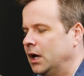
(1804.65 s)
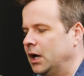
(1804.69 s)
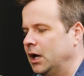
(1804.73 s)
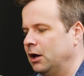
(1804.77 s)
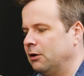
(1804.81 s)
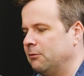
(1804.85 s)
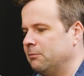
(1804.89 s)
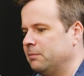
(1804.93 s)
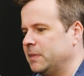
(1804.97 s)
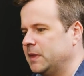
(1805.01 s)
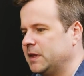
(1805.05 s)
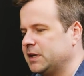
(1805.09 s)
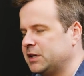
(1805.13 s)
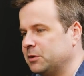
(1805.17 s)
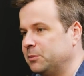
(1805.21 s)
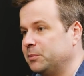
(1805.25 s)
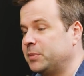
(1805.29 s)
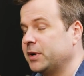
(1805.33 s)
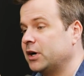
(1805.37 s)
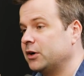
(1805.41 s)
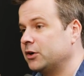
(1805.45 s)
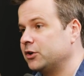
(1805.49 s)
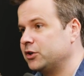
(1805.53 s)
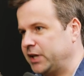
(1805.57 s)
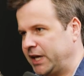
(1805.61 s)
um,
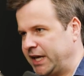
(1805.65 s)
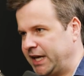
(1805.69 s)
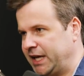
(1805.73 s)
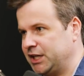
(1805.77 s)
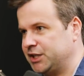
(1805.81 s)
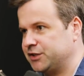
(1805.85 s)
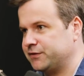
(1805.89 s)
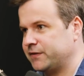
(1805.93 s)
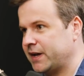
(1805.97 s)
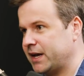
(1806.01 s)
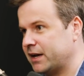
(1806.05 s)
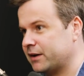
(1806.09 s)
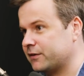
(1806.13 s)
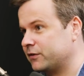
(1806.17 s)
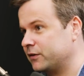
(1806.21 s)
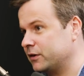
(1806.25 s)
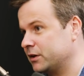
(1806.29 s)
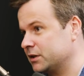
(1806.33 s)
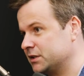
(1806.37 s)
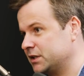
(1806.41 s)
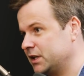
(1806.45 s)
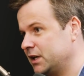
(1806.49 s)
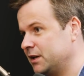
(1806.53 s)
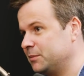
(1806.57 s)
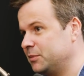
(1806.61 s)
compared to HVAC, for
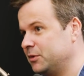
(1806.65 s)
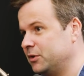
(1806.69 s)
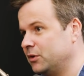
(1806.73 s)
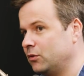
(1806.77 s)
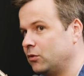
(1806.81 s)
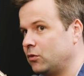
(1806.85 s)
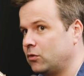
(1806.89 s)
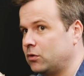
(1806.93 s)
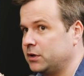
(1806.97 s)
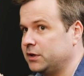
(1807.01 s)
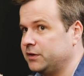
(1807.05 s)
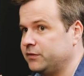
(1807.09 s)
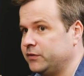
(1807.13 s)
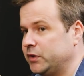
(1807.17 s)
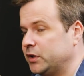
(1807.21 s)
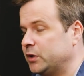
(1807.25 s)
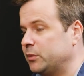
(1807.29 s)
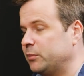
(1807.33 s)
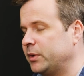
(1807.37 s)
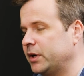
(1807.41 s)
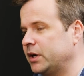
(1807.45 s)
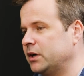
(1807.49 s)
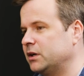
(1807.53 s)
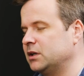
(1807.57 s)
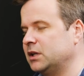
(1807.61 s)
example, or even
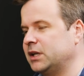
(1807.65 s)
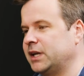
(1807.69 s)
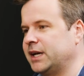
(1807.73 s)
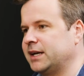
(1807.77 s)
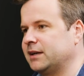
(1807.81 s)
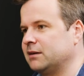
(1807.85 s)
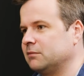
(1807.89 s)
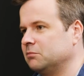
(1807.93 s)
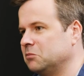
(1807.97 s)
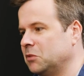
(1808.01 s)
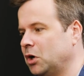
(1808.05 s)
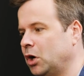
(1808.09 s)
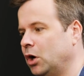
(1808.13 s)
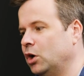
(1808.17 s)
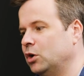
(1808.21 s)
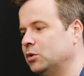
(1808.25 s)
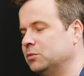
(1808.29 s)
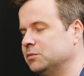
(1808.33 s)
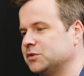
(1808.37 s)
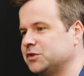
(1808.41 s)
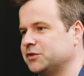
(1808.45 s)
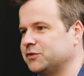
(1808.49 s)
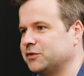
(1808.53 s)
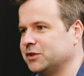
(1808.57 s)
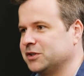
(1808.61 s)
compared to like homes
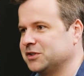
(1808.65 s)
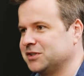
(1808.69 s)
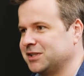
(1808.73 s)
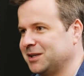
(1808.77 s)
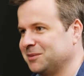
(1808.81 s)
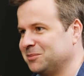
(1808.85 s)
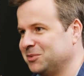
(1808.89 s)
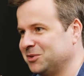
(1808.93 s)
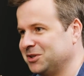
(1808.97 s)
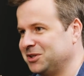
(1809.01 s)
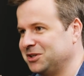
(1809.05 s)
homes, for example.